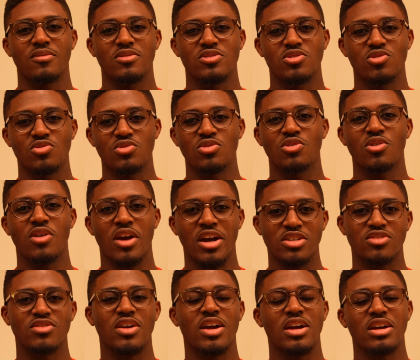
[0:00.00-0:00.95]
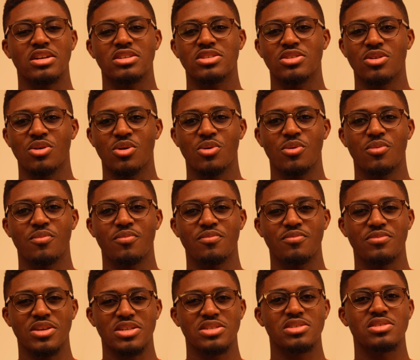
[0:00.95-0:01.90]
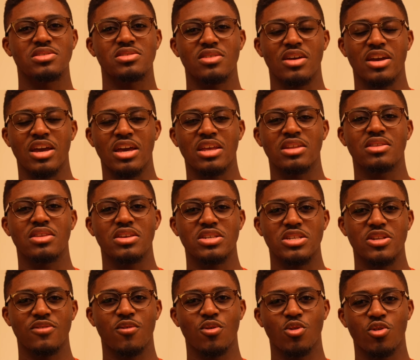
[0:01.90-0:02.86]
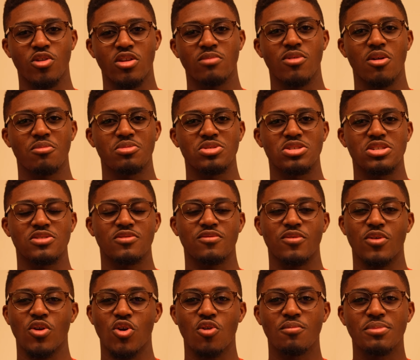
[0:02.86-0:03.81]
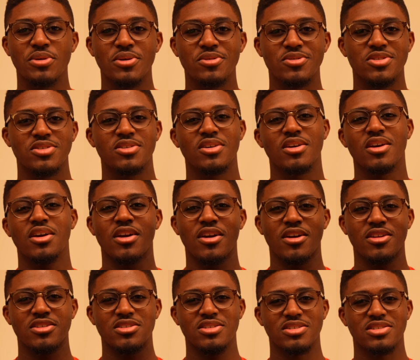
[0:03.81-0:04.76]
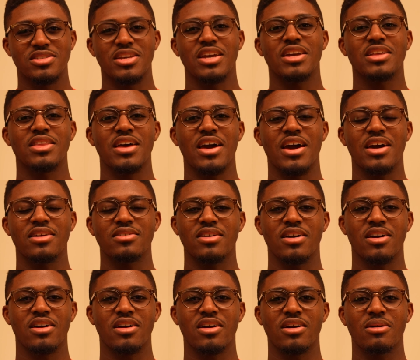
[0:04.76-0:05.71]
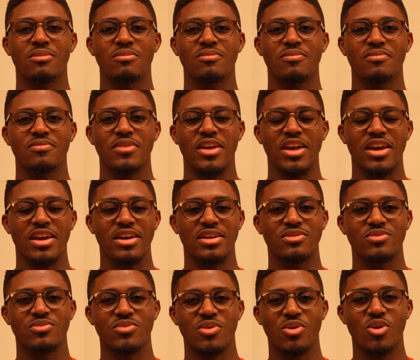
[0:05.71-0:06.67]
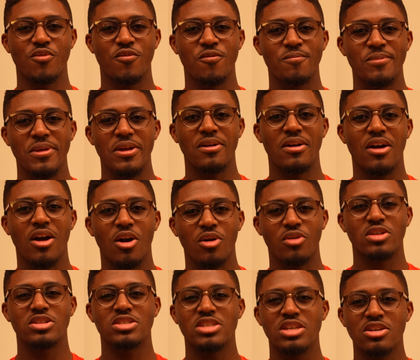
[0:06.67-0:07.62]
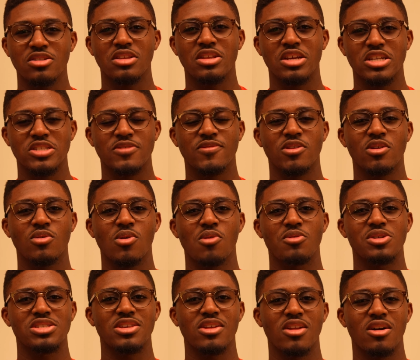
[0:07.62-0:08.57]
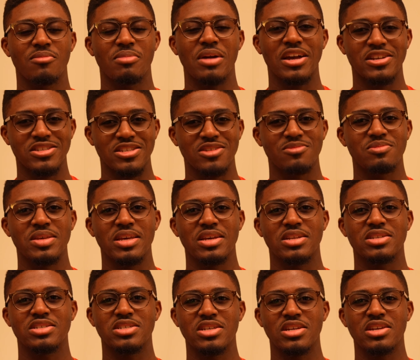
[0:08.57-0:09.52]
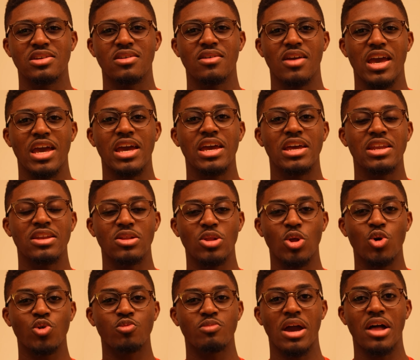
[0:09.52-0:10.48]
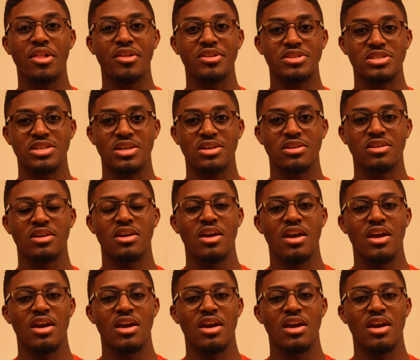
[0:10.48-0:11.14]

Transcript: to your iDRAC. So this is, again, this is for learning purposes, for home use. Just take that and we'll go from there. I'll see you in the next video where we set up XCP-NG and load balancing.